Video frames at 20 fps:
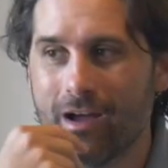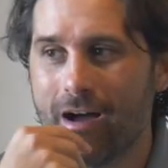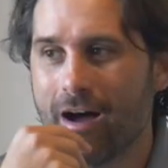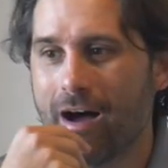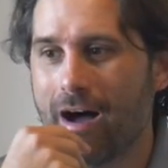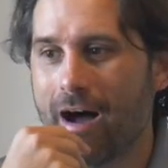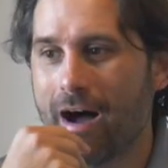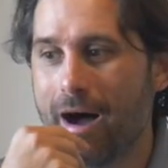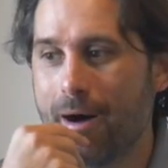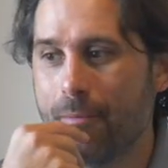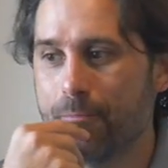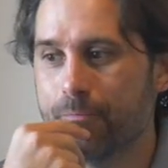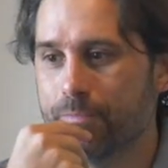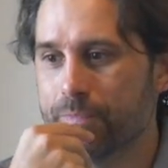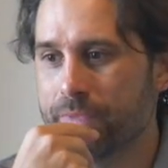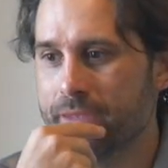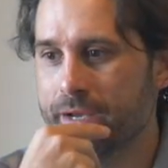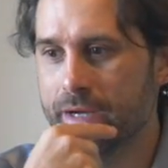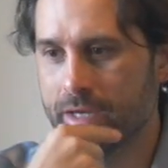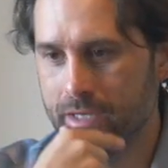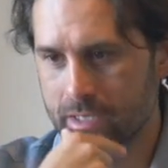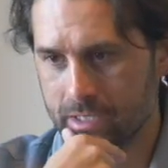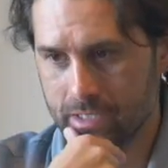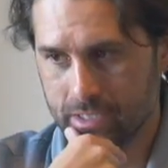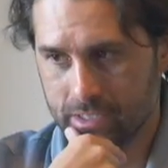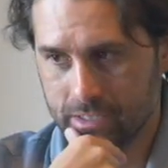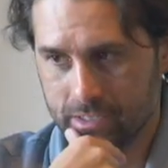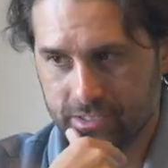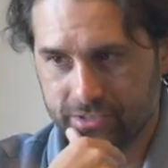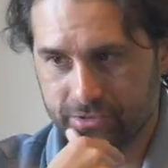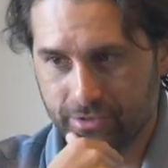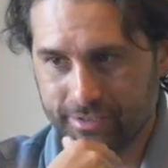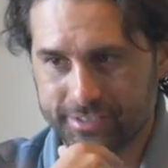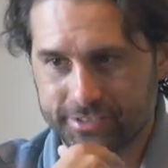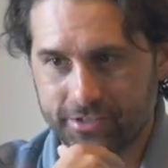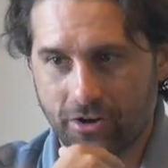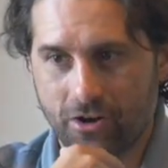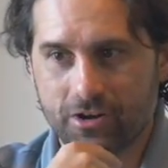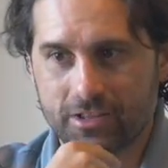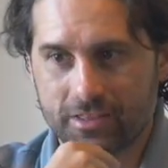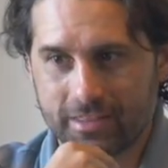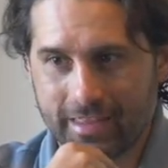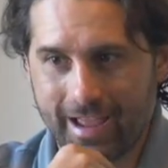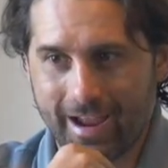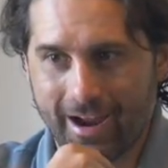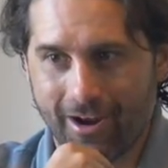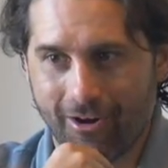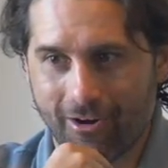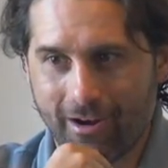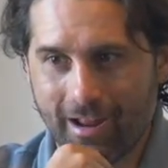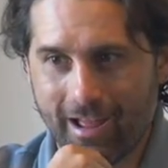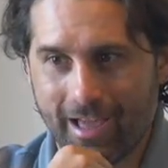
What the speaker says: So I started there,